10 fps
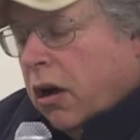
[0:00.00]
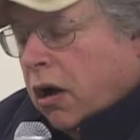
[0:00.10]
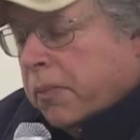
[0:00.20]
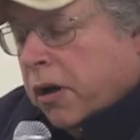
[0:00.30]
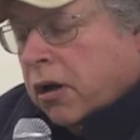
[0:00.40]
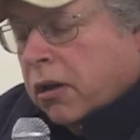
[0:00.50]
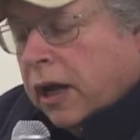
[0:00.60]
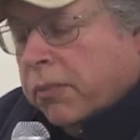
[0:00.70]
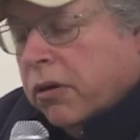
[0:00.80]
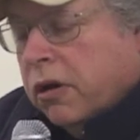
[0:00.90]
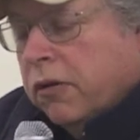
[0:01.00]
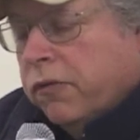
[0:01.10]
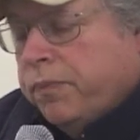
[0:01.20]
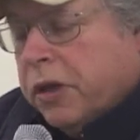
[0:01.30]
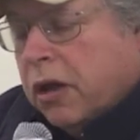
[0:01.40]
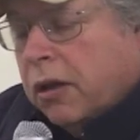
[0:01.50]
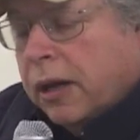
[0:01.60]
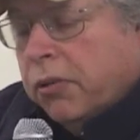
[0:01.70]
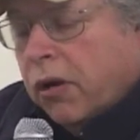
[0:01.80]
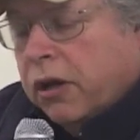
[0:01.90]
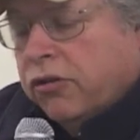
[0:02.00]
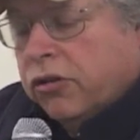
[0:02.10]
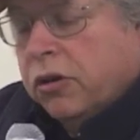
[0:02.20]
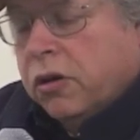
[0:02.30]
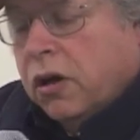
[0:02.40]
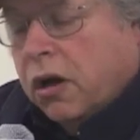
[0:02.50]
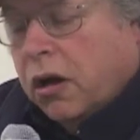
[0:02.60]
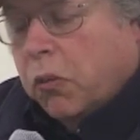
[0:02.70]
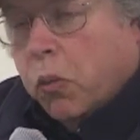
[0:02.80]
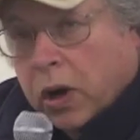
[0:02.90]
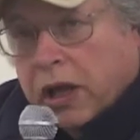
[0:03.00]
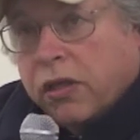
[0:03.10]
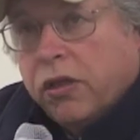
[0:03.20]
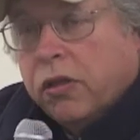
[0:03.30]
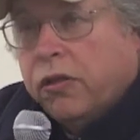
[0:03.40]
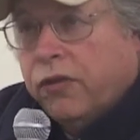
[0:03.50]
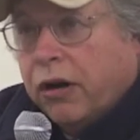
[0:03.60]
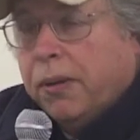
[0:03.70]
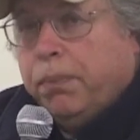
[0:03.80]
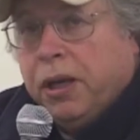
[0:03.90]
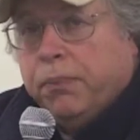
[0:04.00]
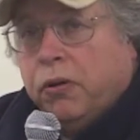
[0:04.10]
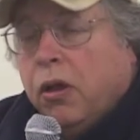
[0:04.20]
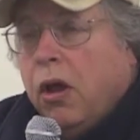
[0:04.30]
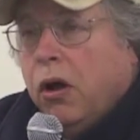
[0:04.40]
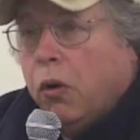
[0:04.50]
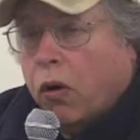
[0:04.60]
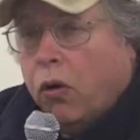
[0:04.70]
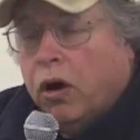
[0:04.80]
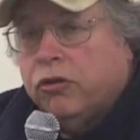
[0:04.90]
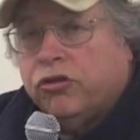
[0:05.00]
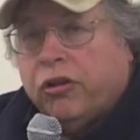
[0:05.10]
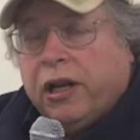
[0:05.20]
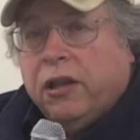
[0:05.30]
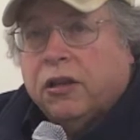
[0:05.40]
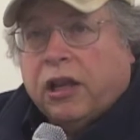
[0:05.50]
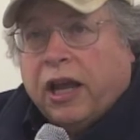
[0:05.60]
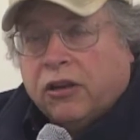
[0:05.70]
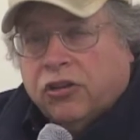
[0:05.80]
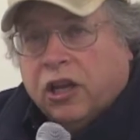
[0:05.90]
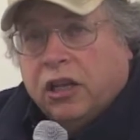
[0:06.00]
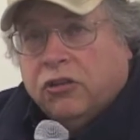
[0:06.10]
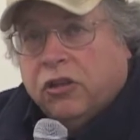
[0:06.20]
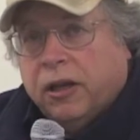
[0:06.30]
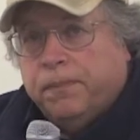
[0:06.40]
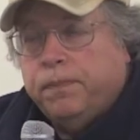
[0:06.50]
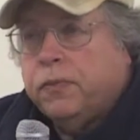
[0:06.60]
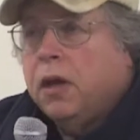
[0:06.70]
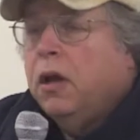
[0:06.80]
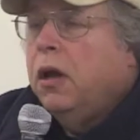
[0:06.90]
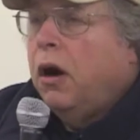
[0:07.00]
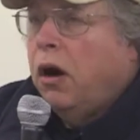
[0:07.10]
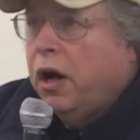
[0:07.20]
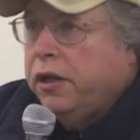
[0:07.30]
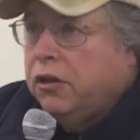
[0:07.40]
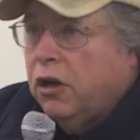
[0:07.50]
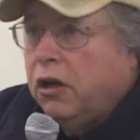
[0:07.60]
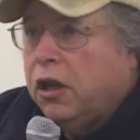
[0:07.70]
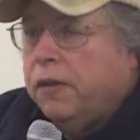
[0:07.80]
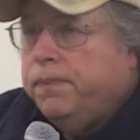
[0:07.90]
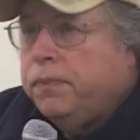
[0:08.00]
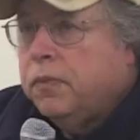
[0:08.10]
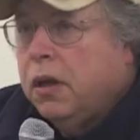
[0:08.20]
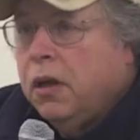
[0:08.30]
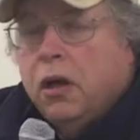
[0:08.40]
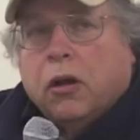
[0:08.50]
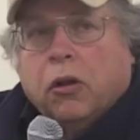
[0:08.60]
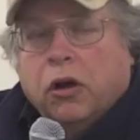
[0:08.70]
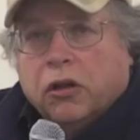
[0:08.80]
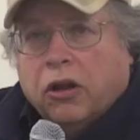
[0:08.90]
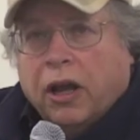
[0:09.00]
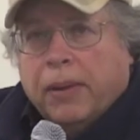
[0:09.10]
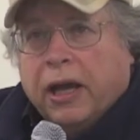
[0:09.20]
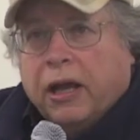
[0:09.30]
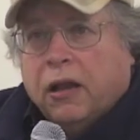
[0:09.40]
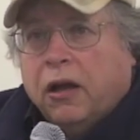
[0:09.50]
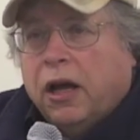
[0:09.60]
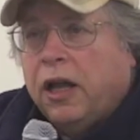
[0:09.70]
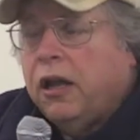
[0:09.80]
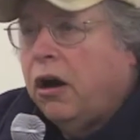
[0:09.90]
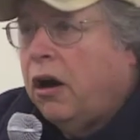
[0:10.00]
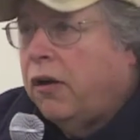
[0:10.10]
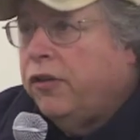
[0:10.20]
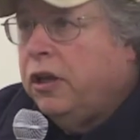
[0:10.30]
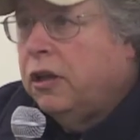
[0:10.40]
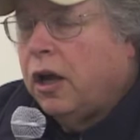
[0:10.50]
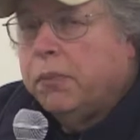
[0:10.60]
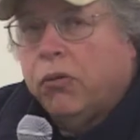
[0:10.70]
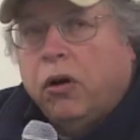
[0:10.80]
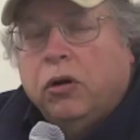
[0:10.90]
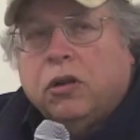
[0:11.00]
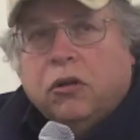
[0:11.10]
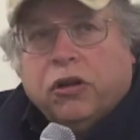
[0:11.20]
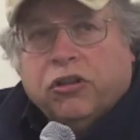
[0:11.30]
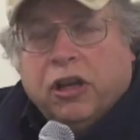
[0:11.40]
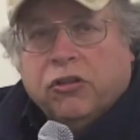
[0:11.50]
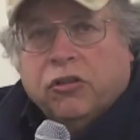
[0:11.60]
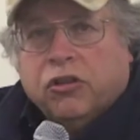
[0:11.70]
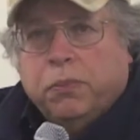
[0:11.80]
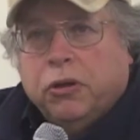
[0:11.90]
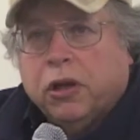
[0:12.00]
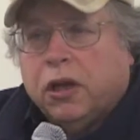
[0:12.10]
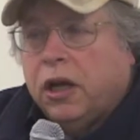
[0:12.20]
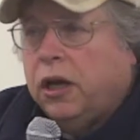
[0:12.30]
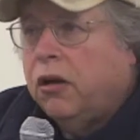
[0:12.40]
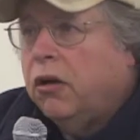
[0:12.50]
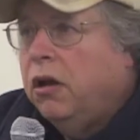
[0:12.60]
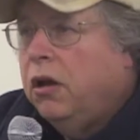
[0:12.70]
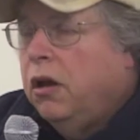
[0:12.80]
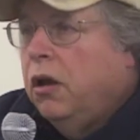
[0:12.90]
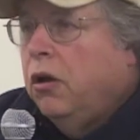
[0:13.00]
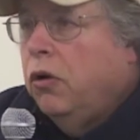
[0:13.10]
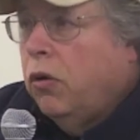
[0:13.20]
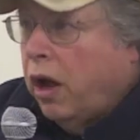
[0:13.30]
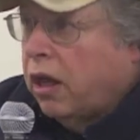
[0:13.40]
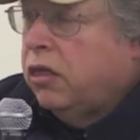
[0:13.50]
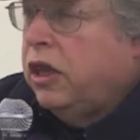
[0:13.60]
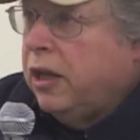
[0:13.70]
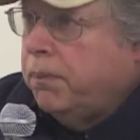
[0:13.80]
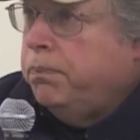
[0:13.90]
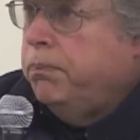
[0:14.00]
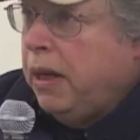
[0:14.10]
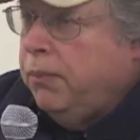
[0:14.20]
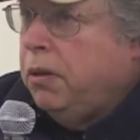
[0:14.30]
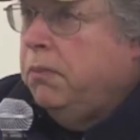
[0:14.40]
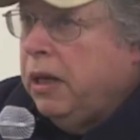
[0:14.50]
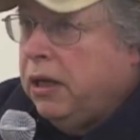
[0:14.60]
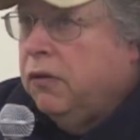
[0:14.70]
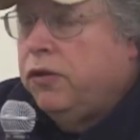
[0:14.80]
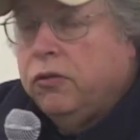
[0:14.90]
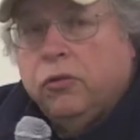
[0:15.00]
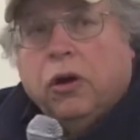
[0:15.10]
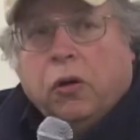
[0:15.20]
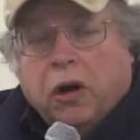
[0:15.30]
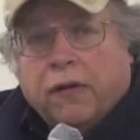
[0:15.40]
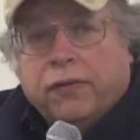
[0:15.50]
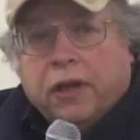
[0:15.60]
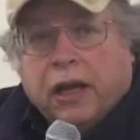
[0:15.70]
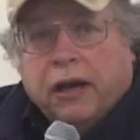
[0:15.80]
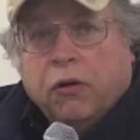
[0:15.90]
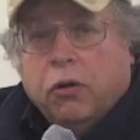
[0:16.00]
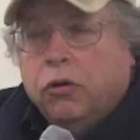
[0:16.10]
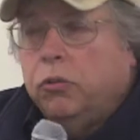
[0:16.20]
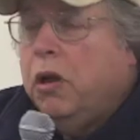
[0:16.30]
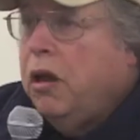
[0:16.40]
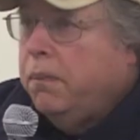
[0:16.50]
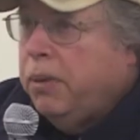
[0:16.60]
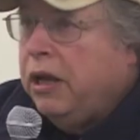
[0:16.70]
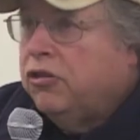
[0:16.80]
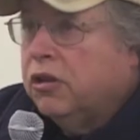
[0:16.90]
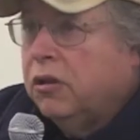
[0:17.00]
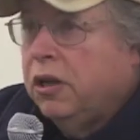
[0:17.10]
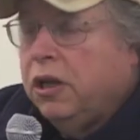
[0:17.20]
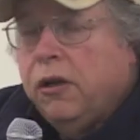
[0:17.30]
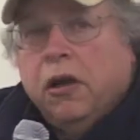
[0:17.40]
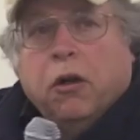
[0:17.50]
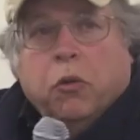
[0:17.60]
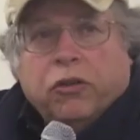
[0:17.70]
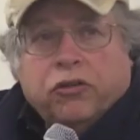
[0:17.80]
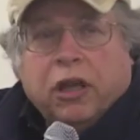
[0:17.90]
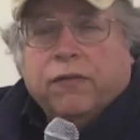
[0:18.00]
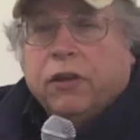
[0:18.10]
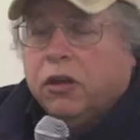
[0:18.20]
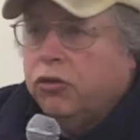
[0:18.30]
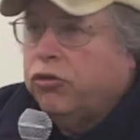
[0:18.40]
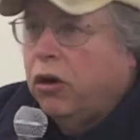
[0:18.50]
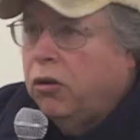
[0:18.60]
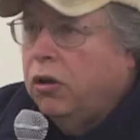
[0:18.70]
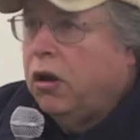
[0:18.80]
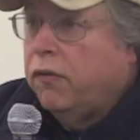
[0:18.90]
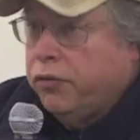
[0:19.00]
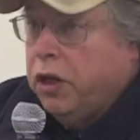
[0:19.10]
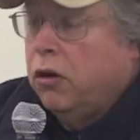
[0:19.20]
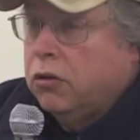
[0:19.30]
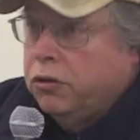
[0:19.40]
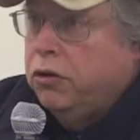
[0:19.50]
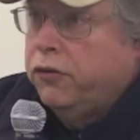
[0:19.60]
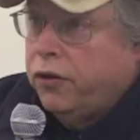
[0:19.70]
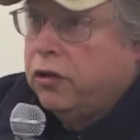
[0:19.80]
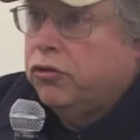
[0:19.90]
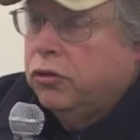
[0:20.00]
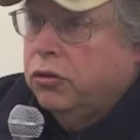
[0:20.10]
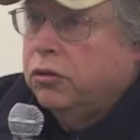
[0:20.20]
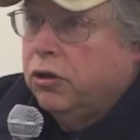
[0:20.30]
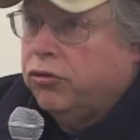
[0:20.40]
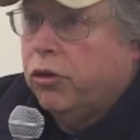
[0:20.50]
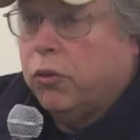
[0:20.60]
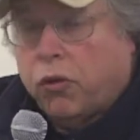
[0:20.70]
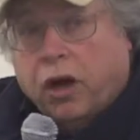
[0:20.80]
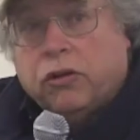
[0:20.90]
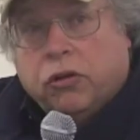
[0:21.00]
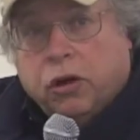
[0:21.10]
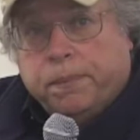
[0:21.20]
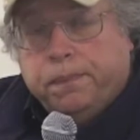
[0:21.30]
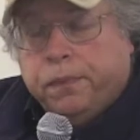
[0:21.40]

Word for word: um, a collaborative in collaboration uh, with the very people who are orchestrating the attacks against them. Arne Duncan, a longtime ally of Eli Broad, the Los Angeles billionaire, who I think maybe many of you know of now, who basically was given control of the Oakland Unified School District, where I taught,